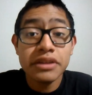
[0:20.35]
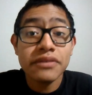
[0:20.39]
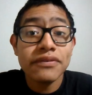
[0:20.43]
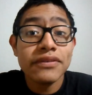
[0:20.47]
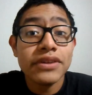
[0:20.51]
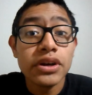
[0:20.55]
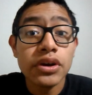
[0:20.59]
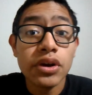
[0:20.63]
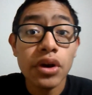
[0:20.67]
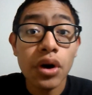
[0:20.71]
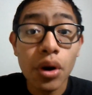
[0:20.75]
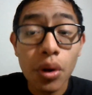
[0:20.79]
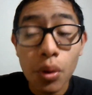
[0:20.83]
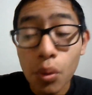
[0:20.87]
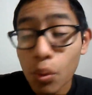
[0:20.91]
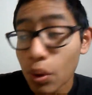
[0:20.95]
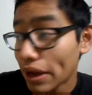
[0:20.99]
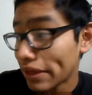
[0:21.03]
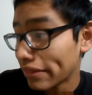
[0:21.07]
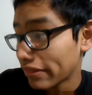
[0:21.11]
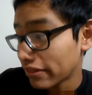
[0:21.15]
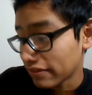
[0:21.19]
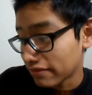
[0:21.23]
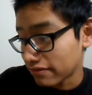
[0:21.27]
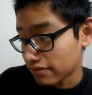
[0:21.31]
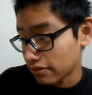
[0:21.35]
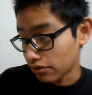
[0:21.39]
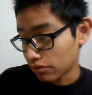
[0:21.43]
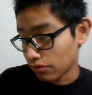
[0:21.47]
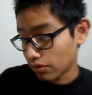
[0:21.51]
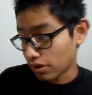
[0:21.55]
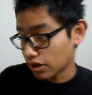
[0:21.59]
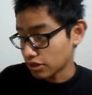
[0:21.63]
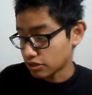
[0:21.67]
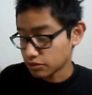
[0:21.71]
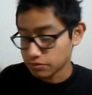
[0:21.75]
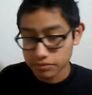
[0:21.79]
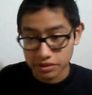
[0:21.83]
I don't even know why they
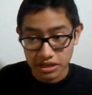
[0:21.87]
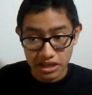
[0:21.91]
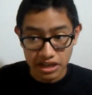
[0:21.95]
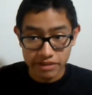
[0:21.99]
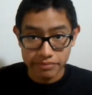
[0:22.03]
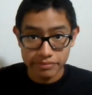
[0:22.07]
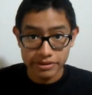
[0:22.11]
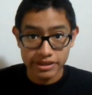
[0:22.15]
still watch me.